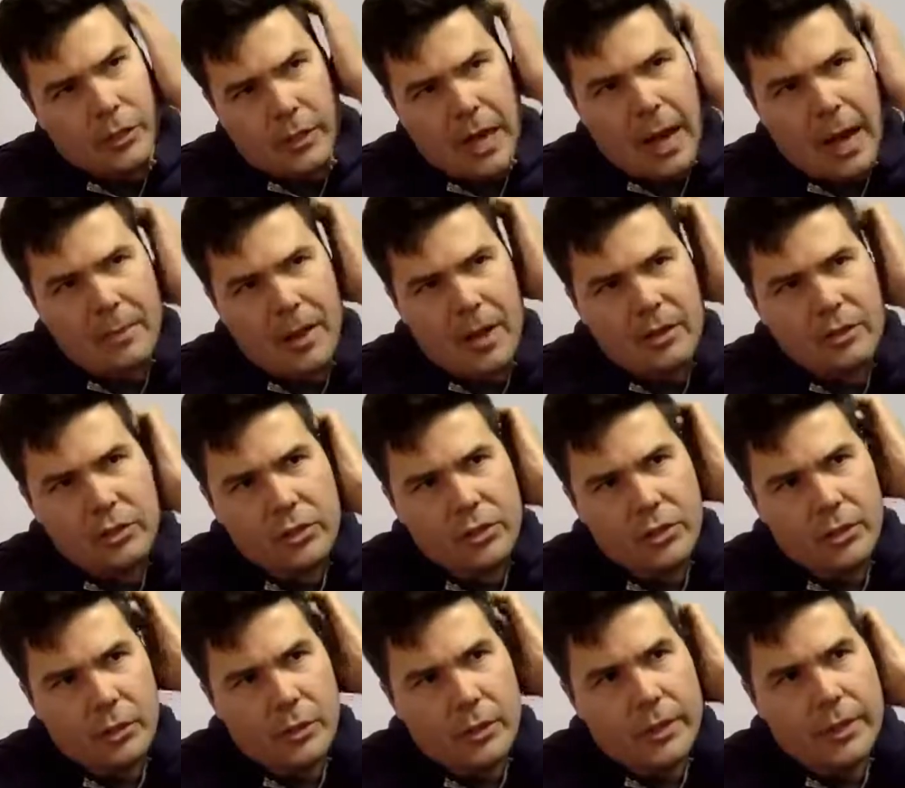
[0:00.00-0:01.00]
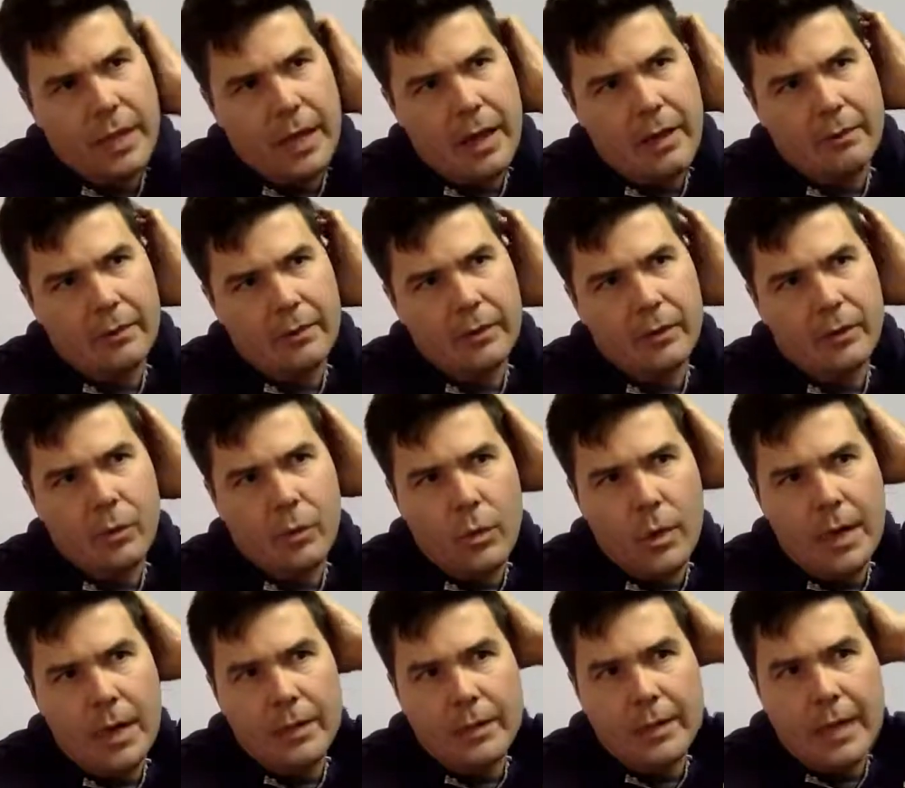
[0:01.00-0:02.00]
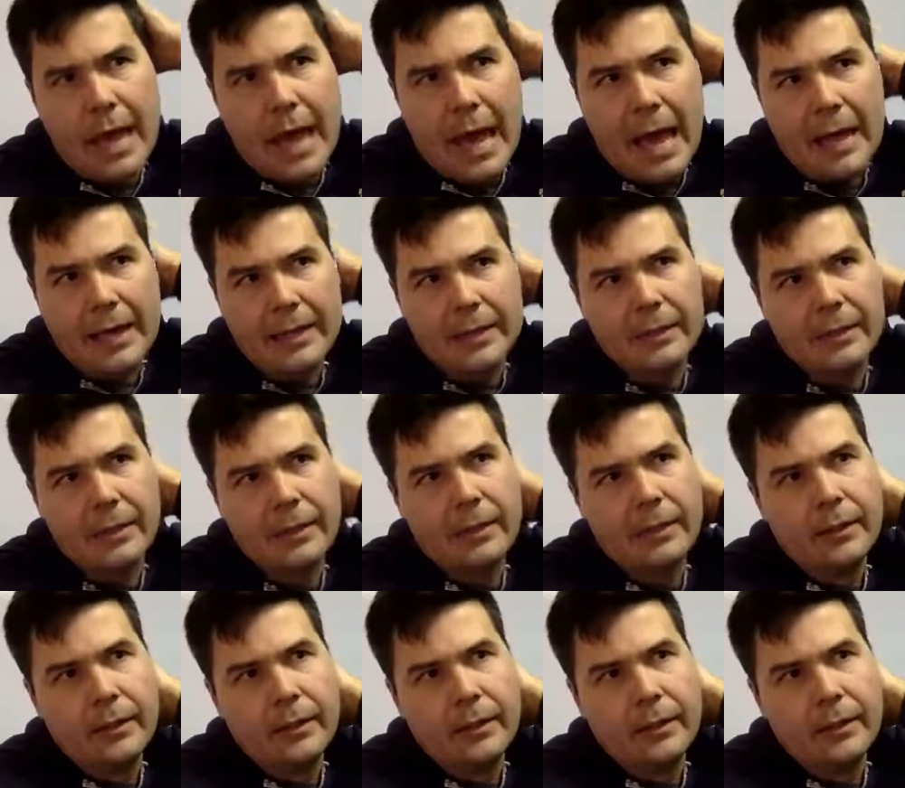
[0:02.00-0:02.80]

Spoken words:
I'm not sure it was ever quite that